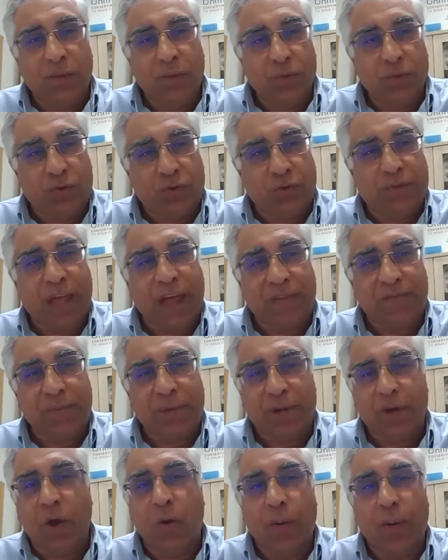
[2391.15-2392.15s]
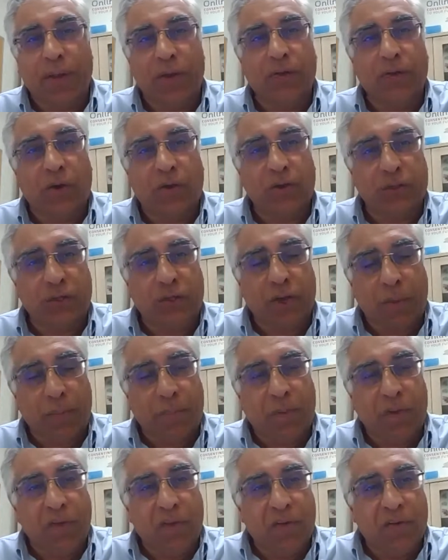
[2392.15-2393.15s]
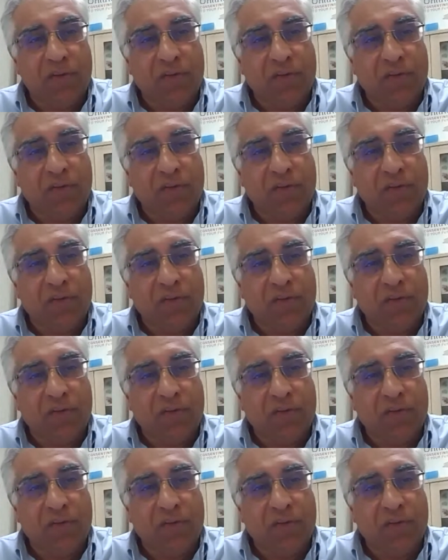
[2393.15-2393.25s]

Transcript: which could have me going non-stop